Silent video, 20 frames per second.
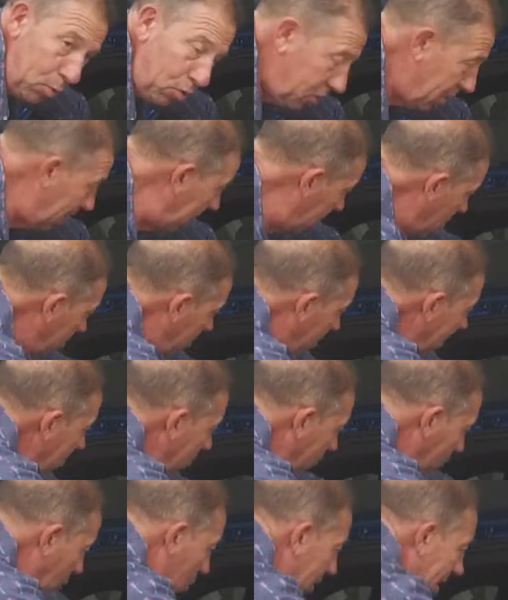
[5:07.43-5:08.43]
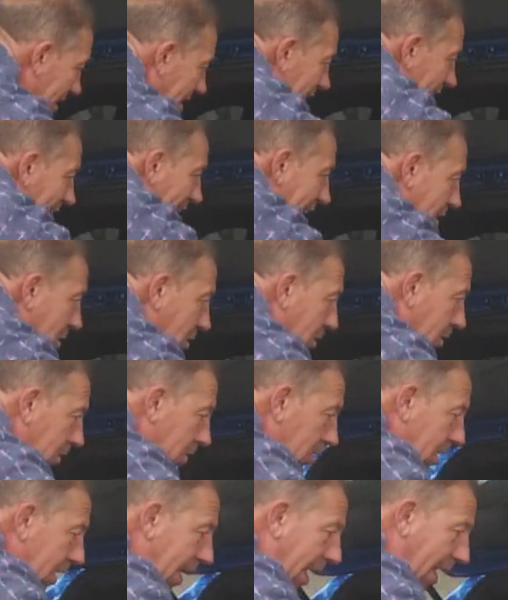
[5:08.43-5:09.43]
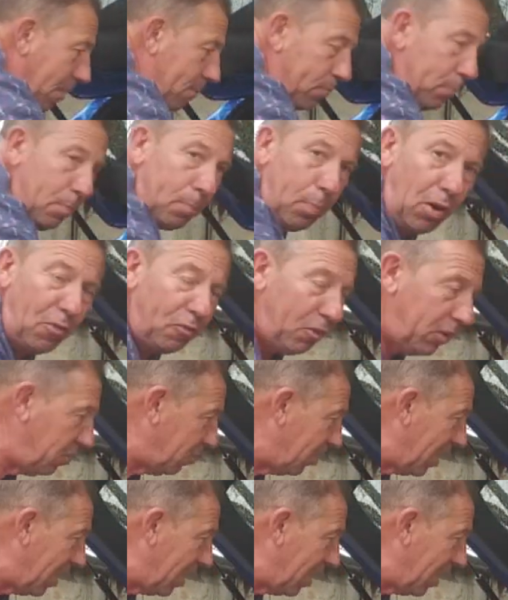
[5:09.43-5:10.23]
push the little thing forward like that. You got, look at that. Both of the